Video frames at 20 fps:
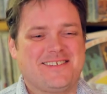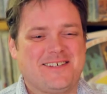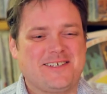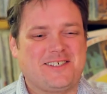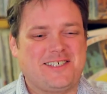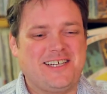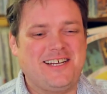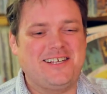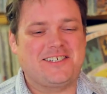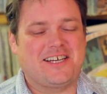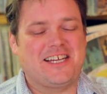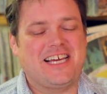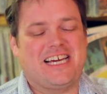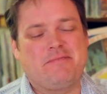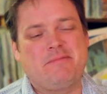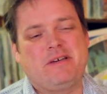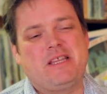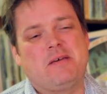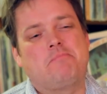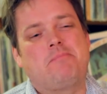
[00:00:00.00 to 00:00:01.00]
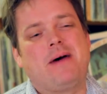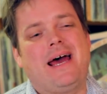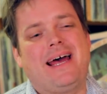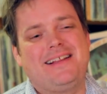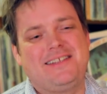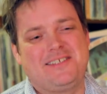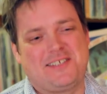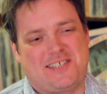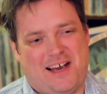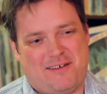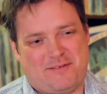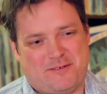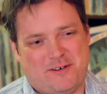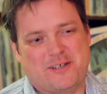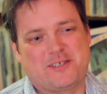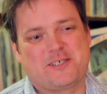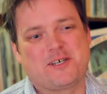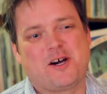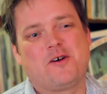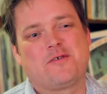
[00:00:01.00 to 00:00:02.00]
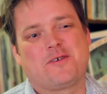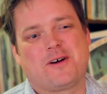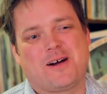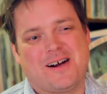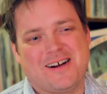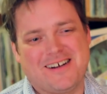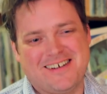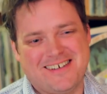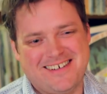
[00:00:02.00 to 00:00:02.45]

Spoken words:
This scene is going to give me the bends after it's over.